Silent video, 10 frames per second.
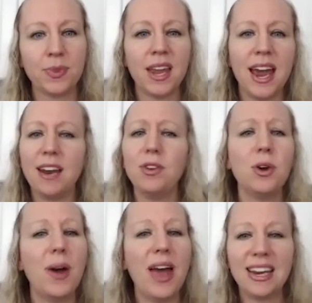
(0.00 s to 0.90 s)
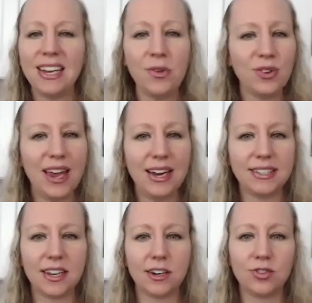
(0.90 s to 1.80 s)
And if you know any other ladies
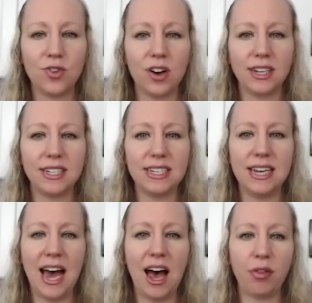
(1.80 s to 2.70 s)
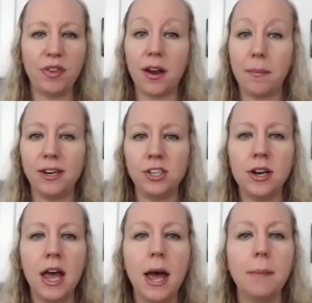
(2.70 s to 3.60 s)
that are struggling to eat healthy on a
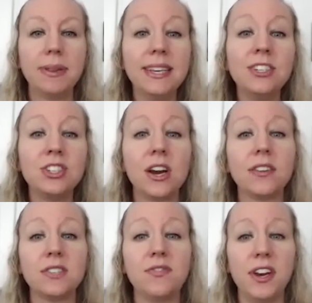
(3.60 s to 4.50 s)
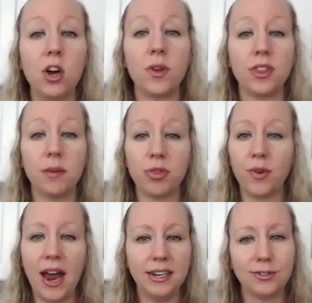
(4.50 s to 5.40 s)
budget, please share this video with them through
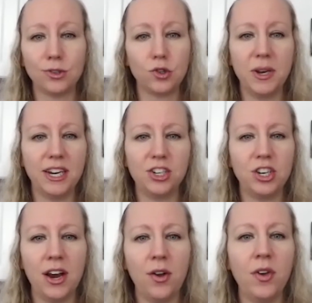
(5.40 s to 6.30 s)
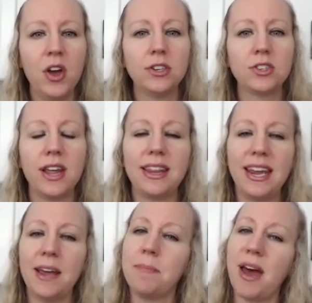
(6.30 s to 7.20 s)
any social media channel so that they
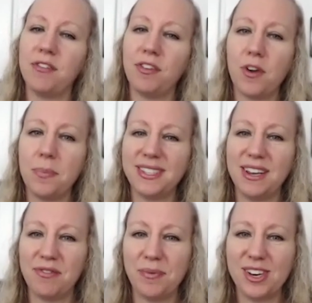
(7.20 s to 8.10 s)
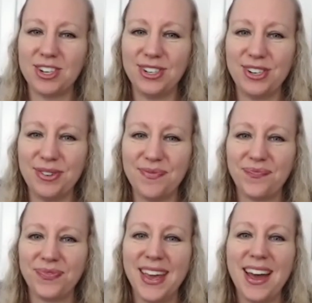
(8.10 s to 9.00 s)
can benefit from this information too.
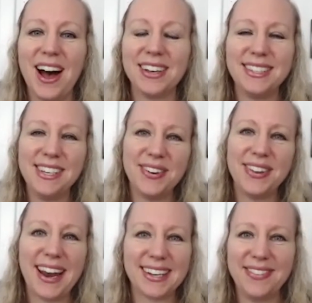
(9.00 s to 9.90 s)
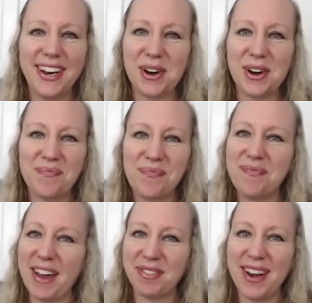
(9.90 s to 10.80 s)
I'll see you in the next video. Bye for